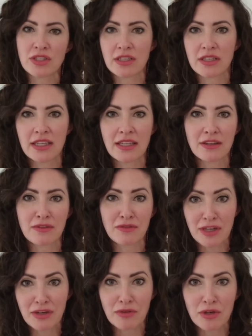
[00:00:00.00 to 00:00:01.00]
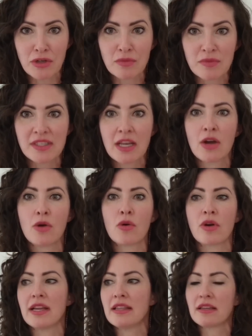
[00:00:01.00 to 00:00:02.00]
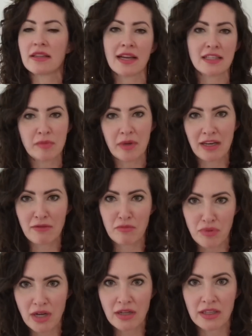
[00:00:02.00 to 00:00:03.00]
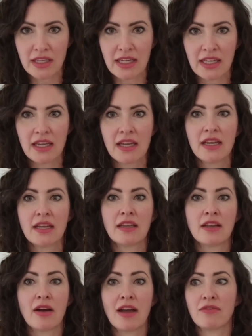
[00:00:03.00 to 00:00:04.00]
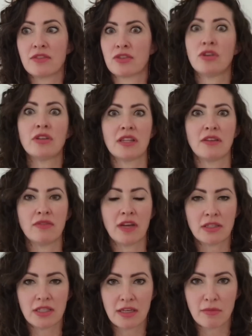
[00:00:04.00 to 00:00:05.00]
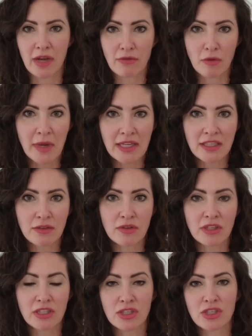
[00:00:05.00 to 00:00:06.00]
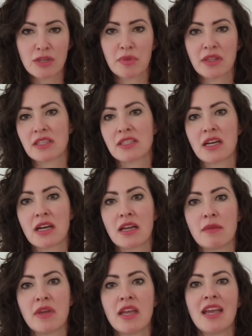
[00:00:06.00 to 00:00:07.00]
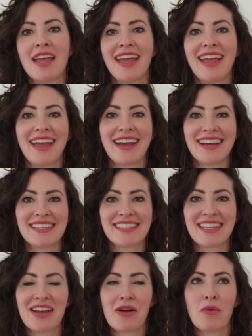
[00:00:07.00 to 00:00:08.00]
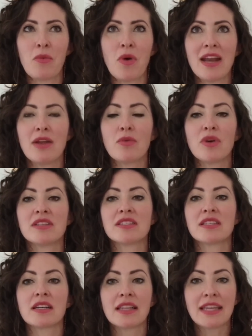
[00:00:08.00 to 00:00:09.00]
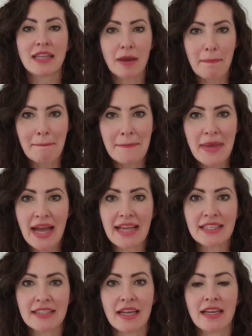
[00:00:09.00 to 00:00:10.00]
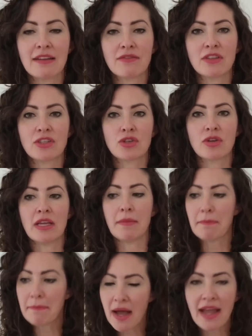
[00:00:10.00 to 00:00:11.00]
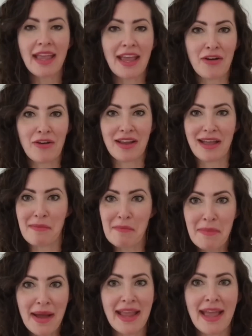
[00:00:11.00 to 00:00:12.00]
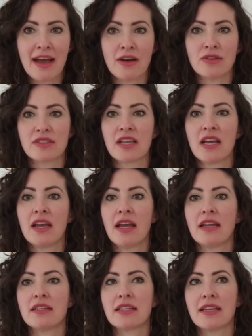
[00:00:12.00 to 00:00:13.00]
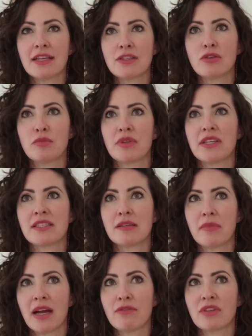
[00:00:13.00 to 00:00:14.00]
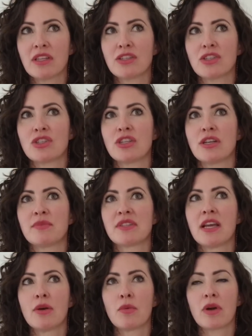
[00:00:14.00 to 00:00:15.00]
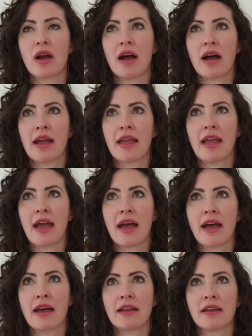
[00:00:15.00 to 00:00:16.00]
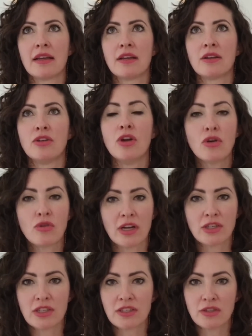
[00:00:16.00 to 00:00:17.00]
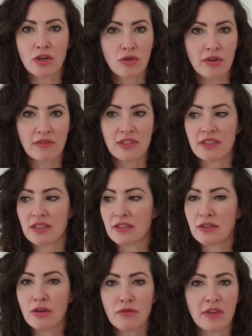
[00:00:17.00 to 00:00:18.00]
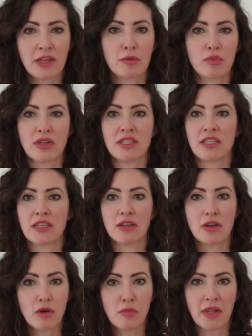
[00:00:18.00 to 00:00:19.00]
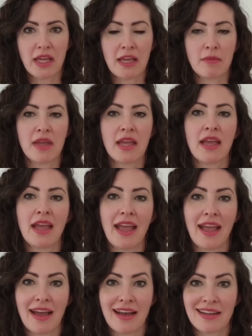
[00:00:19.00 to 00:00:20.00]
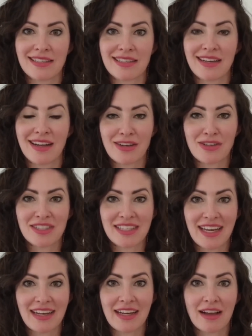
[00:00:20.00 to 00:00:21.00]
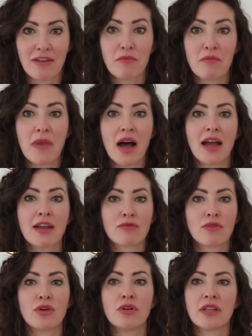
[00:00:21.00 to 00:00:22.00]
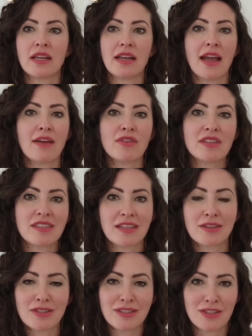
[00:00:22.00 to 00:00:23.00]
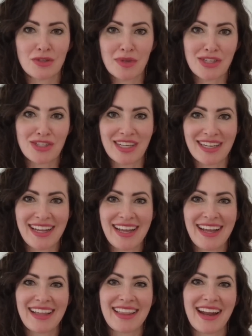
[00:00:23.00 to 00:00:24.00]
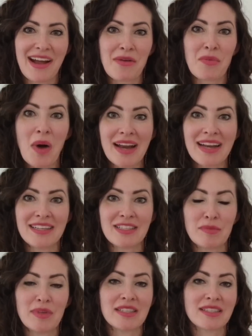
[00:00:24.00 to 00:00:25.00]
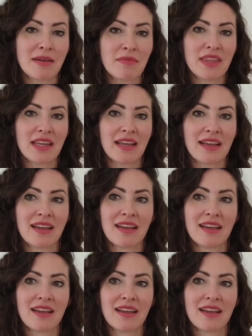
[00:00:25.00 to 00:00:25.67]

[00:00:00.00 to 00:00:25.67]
to clean their friggin' rooms or eat the last bite of broccoli. I've certainly found it in my romantic relationship at the time. And what it was to clean up my side of the street, my area, my house, and to get to a place in my relationships where I had no grudges, no grievances, no finger pointing, no blame, and an understanding of my role in every single situation, that I wanted to be something